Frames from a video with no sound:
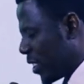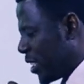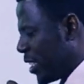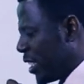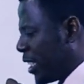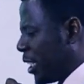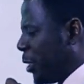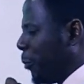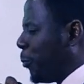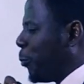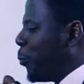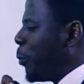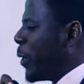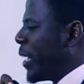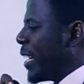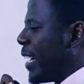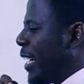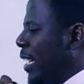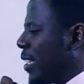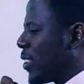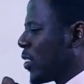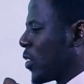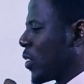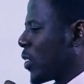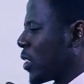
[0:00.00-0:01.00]
chief
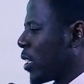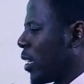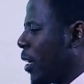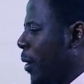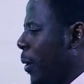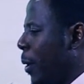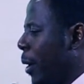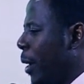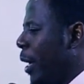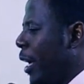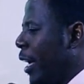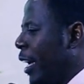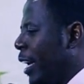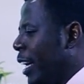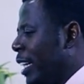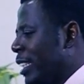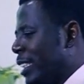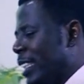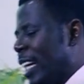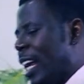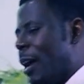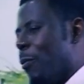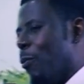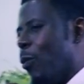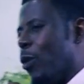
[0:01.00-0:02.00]
witness. His
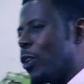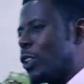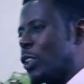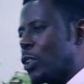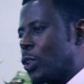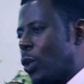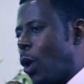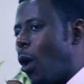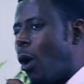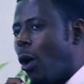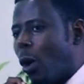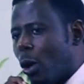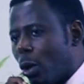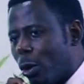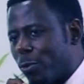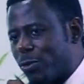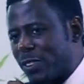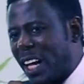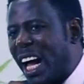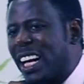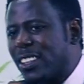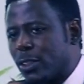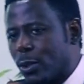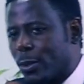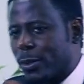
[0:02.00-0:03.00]
name was Saul of
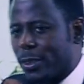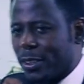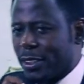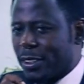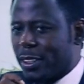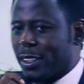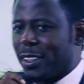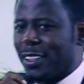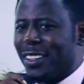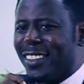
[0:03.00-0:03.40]
Tarsus.